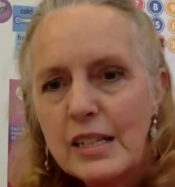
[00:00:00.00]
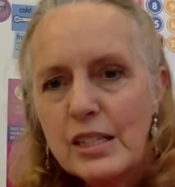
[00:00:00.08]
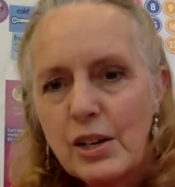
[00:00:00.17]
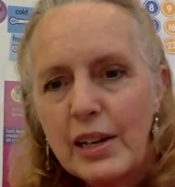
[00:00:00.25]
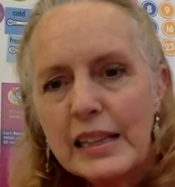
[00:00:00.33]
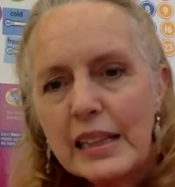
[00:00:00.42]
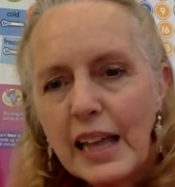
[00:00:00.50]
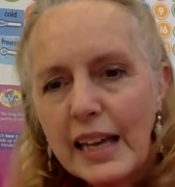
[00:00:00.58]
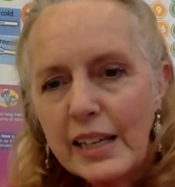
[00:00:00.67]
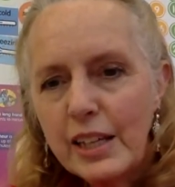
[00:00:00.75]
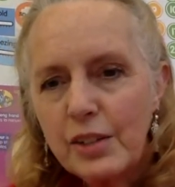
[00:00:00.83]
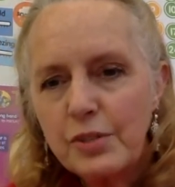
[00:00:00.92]
so I'd
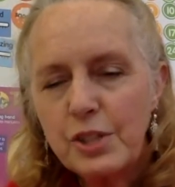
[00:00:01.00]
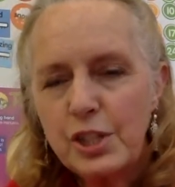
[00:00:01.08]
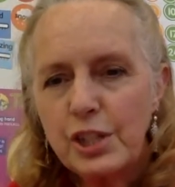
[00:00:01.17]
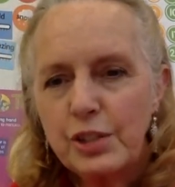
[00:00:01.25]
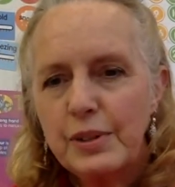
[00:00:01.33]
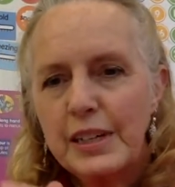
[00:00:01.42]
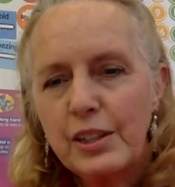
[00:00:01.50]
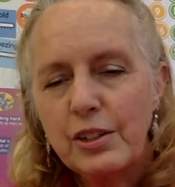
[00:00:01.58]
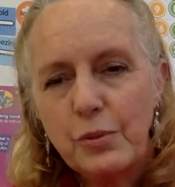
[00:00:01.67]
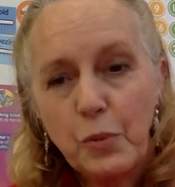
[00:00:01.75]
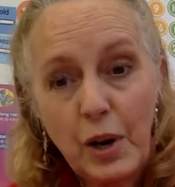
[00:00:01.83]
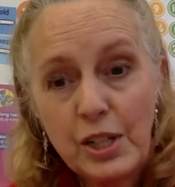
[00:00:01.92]
like you to
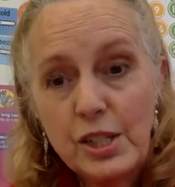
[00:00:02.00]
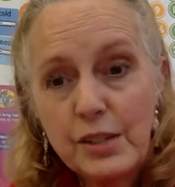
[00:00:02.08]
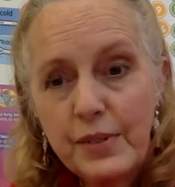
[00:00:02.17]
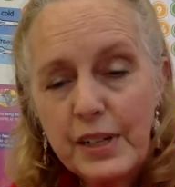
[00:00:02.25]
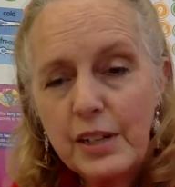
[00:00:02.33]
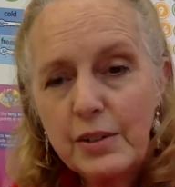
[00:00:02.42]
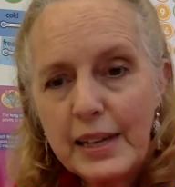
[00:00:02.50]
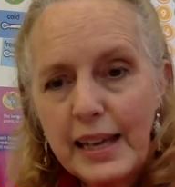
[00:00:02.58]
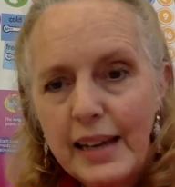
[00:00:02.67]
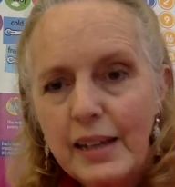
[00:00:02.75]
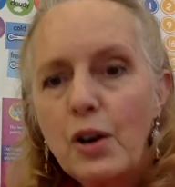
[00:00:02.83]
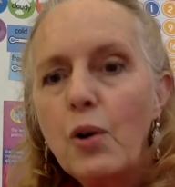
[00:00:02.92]
either watch the video
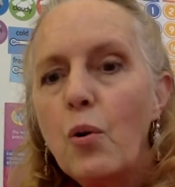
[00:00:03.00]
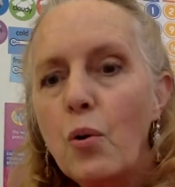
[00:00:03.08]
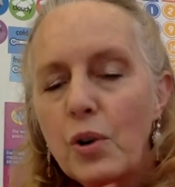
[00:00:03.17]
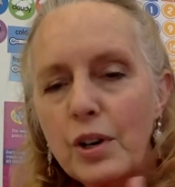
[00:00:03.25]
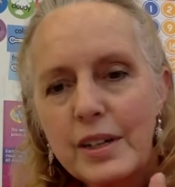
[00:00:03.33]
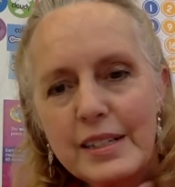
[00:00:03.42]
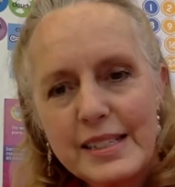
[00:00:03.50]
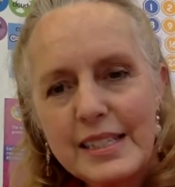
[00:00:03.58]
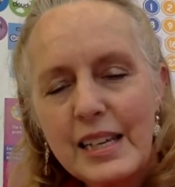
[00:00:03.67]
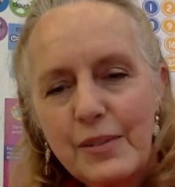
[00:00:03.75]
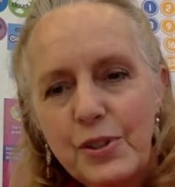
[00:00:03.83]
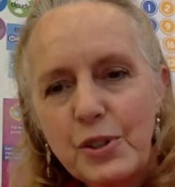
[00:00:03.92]
again or
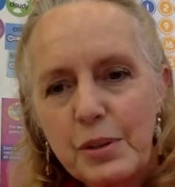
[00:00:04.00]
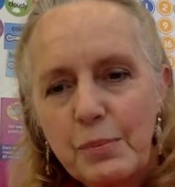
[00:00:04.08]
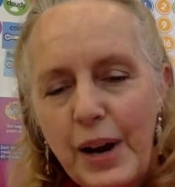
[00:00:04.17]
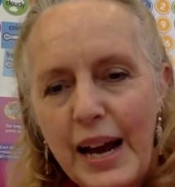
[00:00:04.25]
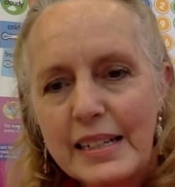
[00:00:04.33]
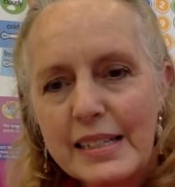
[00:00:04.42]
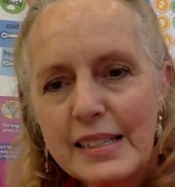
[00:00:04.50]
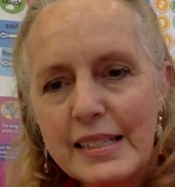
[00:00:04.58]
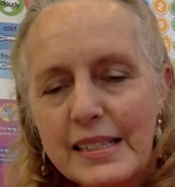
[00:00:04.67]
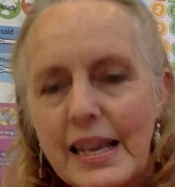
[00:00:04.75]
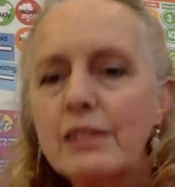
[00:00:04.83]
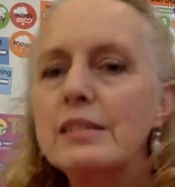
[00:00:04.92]
see if you can practice the
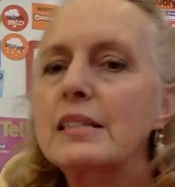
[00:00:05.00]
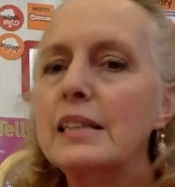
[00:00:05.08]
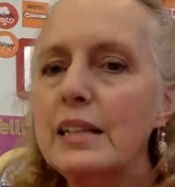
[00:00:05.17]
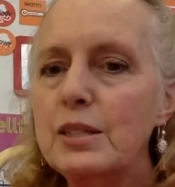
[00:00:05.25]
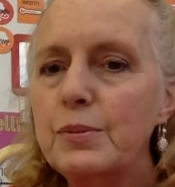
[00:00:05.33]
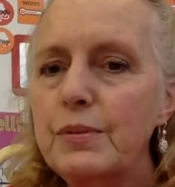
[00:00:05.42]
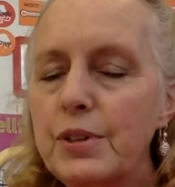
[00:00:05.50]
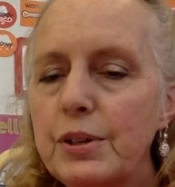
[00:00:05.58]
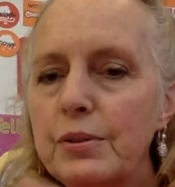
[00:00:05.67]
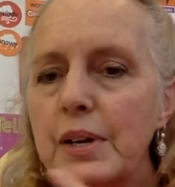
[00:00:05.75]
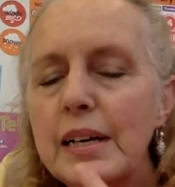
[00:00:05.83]
sounds. Let's review.